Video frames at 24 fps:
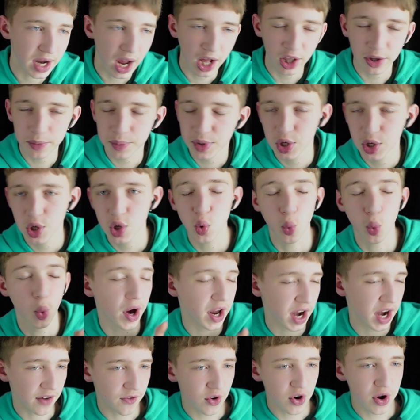column queue,
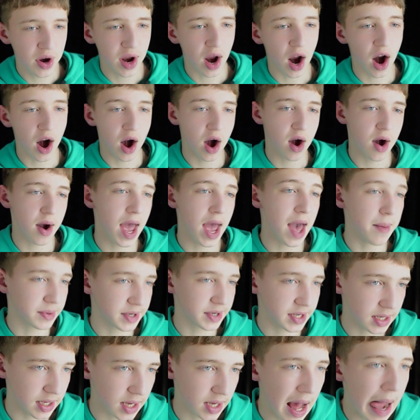whatever, are
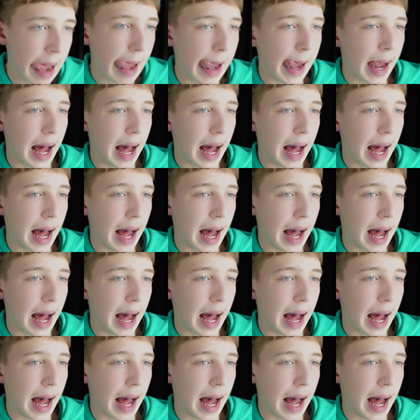empty